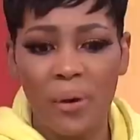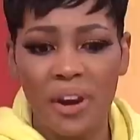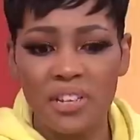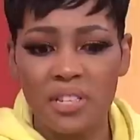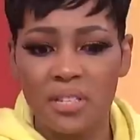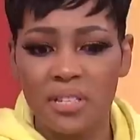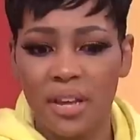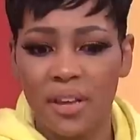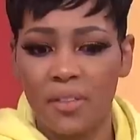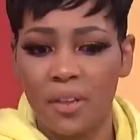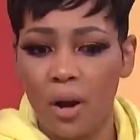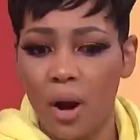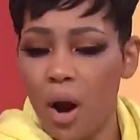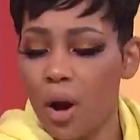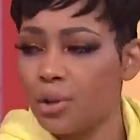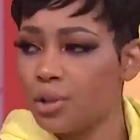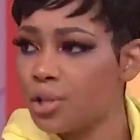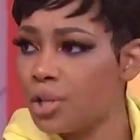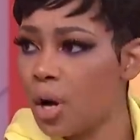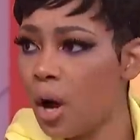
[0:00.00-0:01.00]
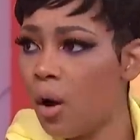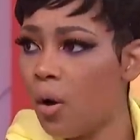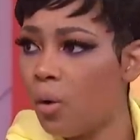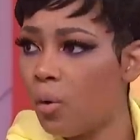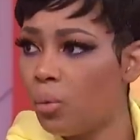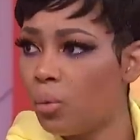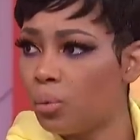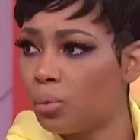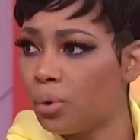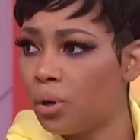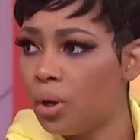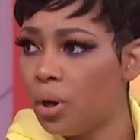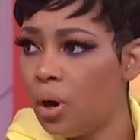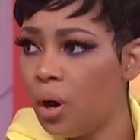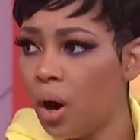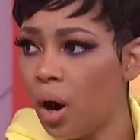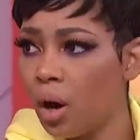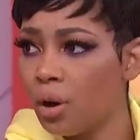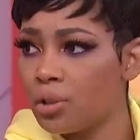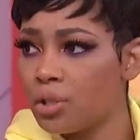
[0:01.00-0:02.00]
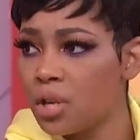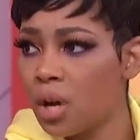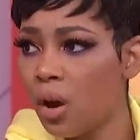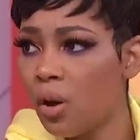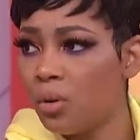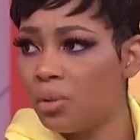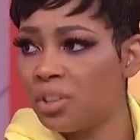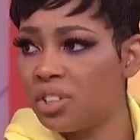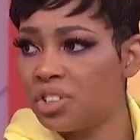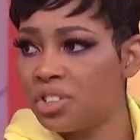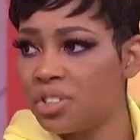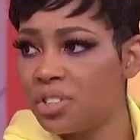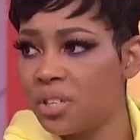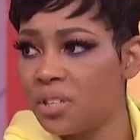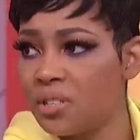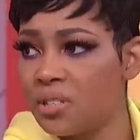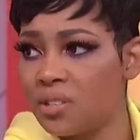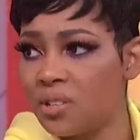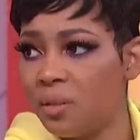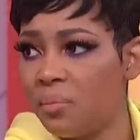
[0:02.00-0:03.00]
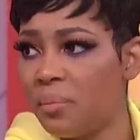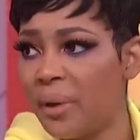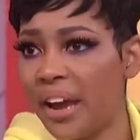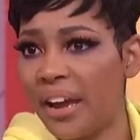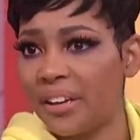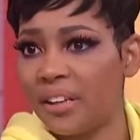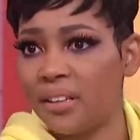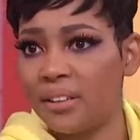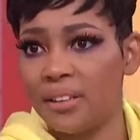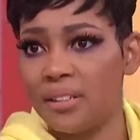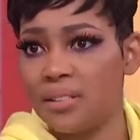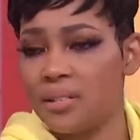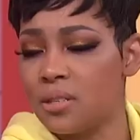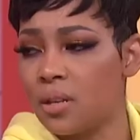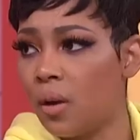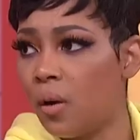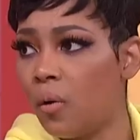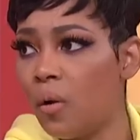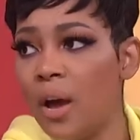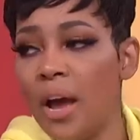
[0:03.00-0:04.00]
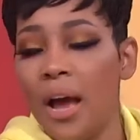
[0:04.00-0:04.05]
always say that her tone is just immaculate. So